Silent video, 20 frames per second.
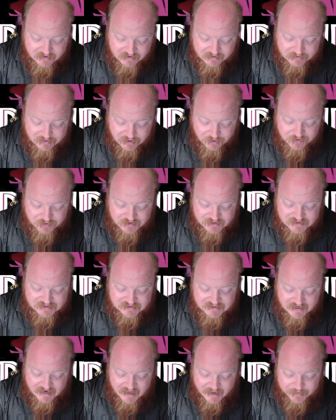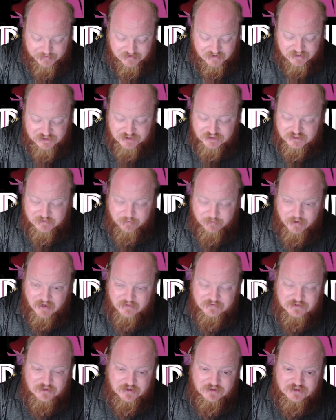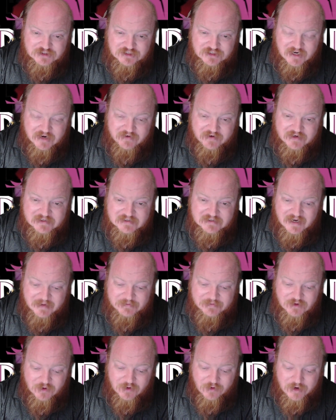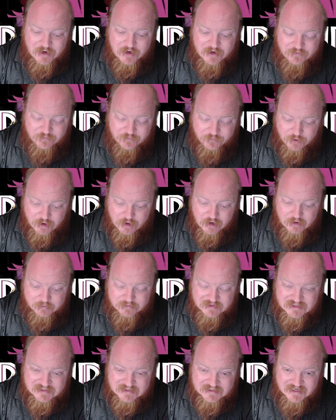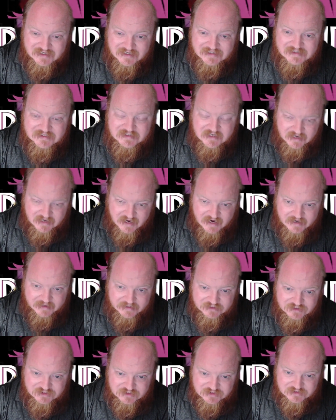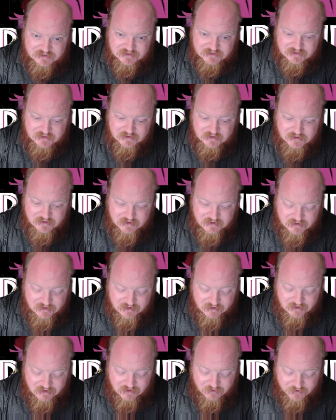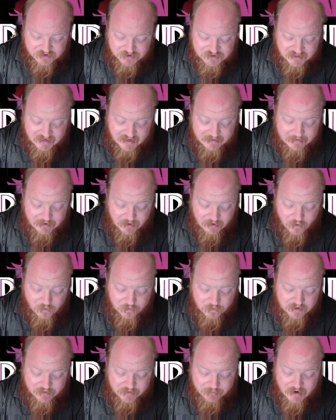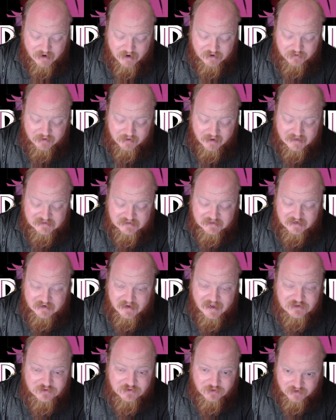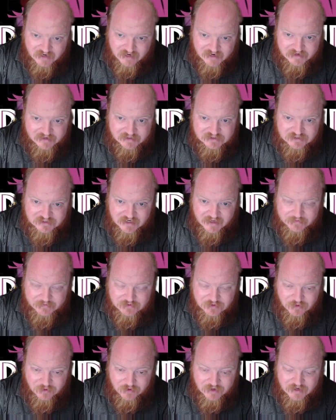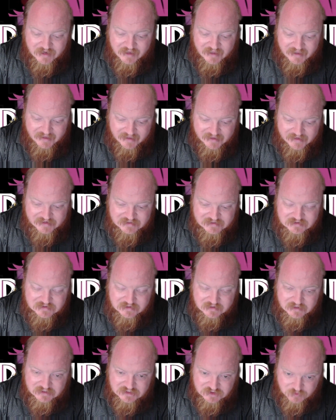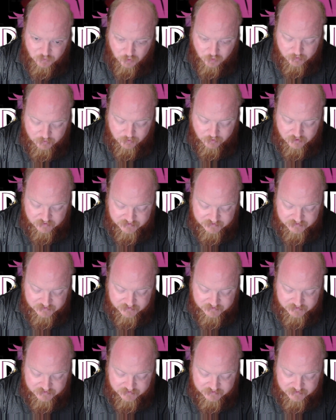they're within Synapse. This just buffs your generic Synapse aura from 6 to 9 inches. Which again, the only model that has a natural 9-inch Synapse aura is the Swarm Lord